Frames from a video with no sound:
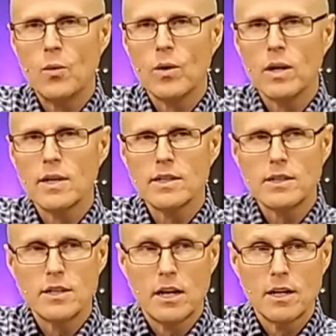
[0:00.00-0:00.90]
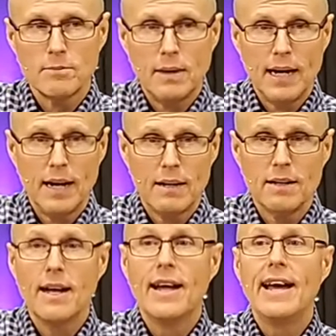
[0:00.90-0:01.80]
We're going to talk
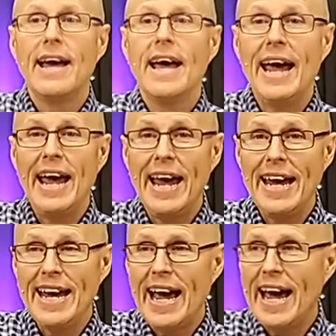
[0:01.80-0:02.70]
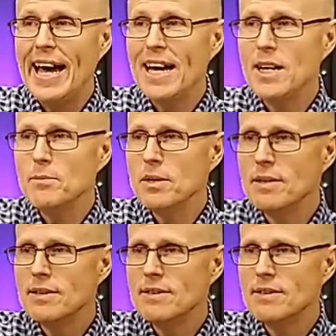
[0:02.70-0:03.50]
about Ahab